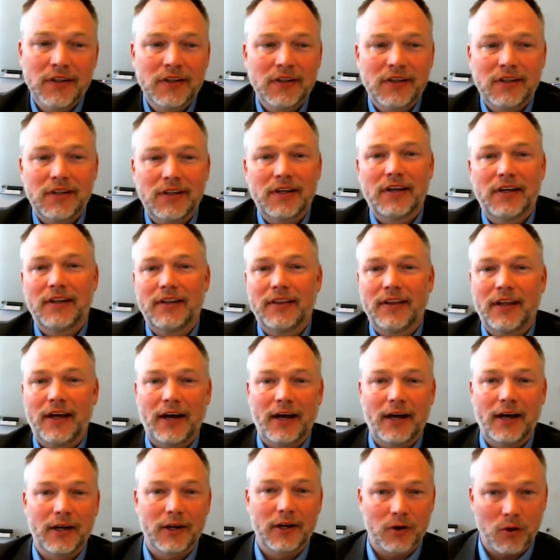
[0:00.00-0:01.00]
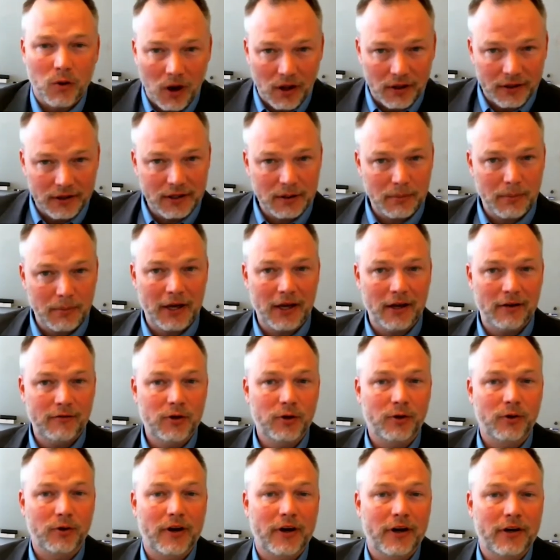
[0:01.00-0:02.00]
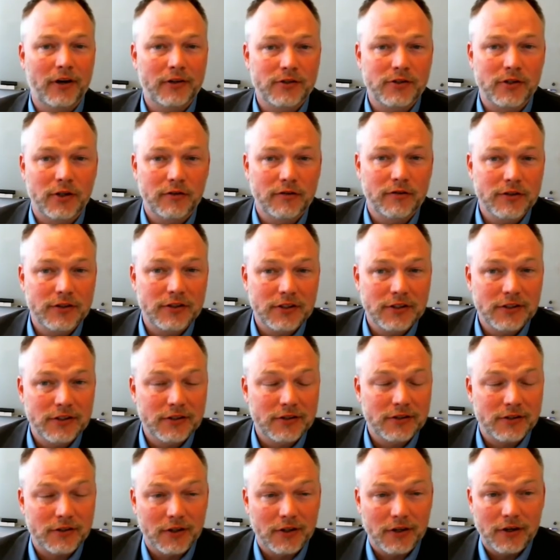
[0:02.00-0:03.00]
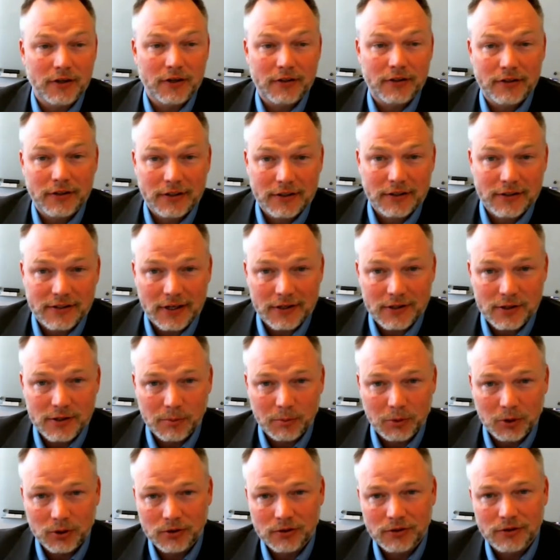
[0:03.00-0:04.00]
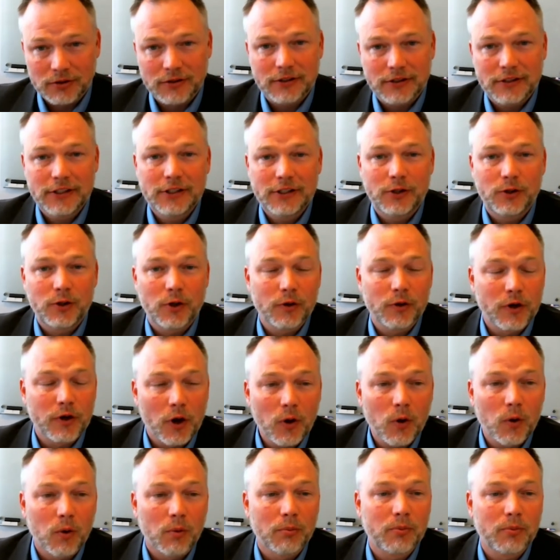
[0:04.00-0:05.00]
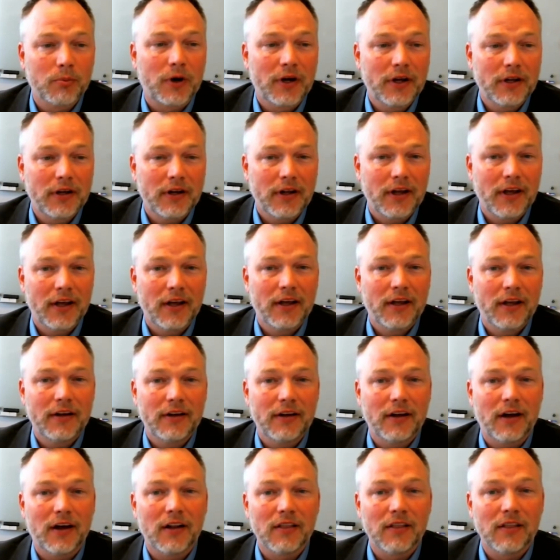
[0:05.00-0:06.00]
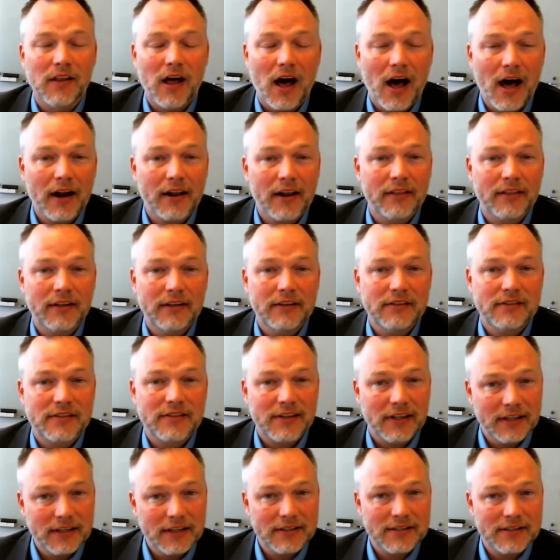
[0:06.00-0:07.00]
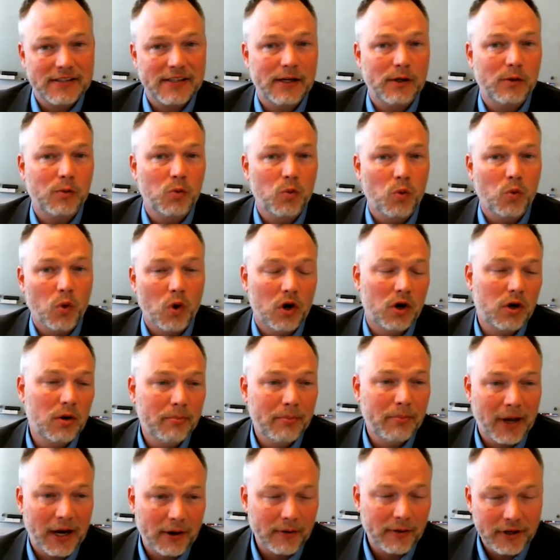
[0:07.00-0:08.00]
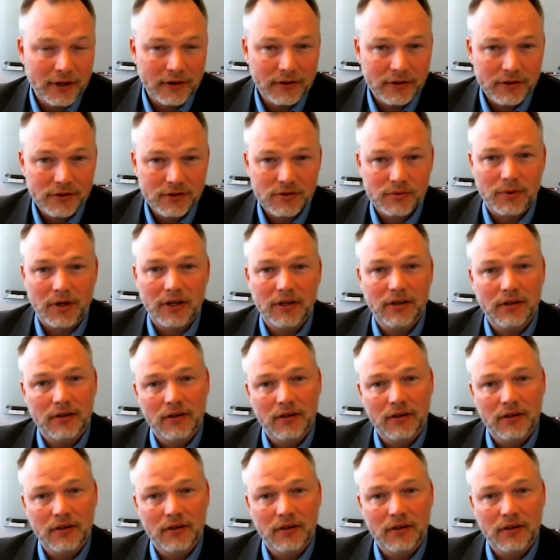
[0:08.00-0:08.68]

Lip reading: and that quality behavioral care services are accessible in your own home, right? And a lot of these things that were barriers, right?